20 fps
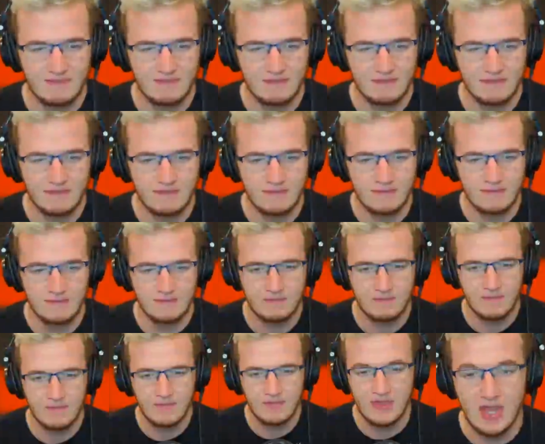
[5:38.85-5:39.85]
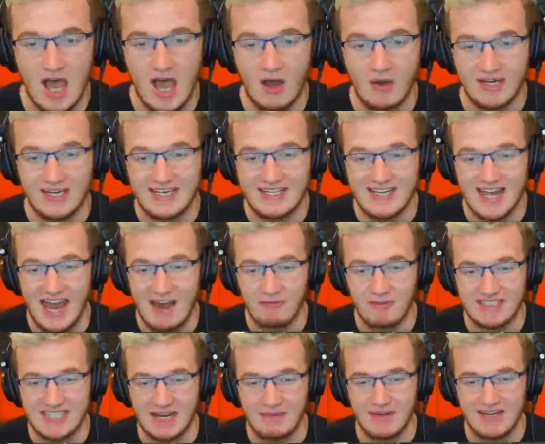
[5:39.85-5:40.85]
oh, no, he's every
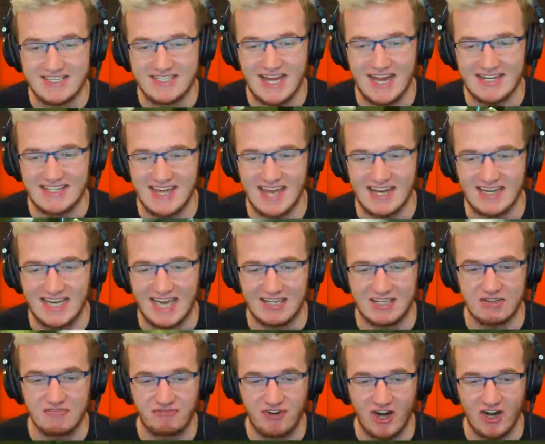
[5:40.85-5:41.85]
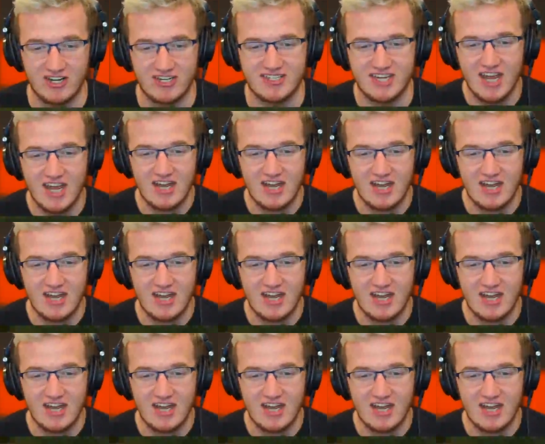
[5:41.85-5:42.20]
time he says that he gets him first.